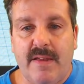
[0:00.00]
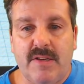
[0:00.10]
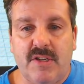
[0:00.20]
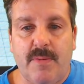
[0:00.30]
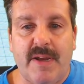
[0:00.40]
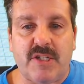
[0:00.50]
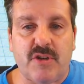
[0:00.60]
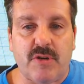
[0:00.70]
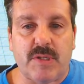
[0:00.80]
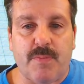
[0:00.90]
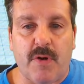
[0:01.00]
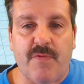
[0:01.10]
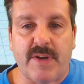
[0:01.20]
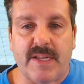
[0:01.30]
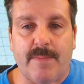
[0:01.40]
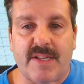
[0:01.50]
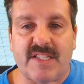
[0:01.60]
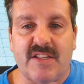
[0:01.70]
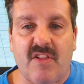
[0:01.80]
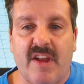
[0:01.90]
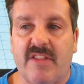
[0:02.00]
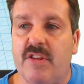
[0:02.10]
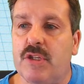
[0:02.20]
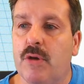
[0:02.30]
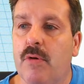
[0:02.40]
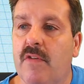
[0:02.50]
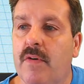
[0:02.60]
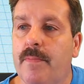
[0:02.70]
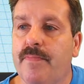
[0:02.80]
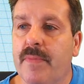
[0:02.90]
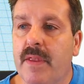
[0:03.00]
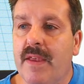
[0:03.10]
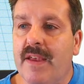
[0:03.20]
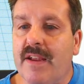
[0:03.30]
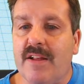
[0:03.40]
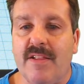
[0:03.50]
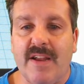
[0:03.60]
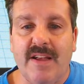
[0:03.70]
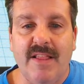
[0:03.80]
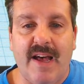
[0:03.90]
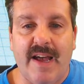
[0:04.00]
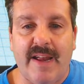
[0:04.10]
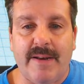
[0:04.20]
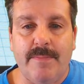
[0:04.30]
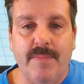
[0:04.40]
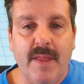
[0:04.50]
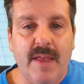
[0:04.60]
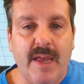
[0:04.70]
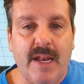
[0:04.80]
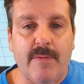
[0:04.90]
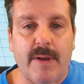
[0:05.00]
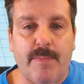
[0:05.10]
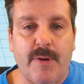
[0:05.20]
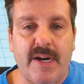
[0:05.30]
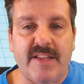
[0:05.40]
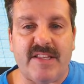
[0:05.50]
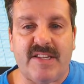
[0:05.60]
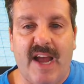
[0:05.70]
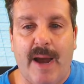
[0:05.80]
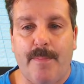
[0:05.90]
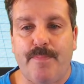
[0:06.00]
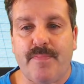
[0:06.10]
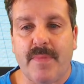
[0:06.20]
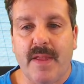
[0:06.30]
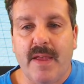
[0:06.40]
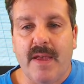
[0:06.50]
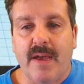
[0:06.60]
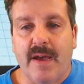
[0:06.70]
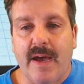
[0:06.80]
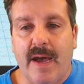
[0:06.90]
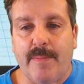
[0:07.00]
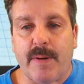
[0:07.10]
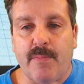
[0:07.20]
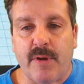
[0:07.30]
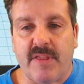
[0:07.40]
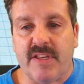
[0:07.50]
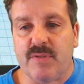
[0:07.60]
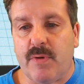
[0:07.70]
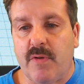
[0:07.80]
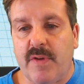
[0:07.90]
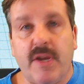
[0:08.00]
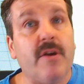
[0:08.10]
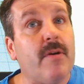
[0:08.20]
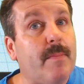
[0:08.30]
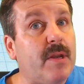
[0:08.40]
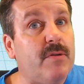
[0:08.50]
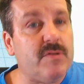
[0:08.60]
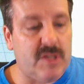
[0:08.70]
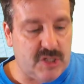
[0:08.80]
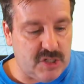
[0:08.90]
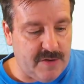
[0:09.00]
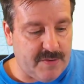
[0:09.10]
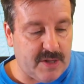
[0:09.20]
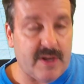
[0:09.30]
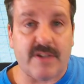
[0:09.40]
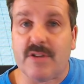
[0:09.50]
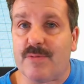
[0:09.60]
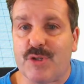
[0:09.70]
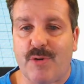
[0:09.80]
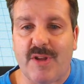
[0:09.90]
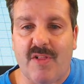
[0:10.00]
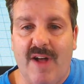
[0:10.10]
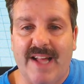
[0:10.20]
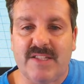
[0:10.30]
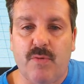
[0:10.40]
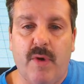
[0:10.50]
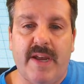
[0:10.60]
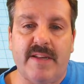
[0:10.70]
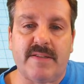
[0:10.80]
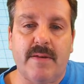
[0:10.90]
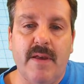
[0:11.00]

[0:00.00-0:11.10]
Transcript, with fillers: To make sure it's perfect, I'm going to select the two of them, click align, and I want to put it at the top. I'm going to bring this one over here. I'm going to use the shift click. So I'm showing you lots of ways.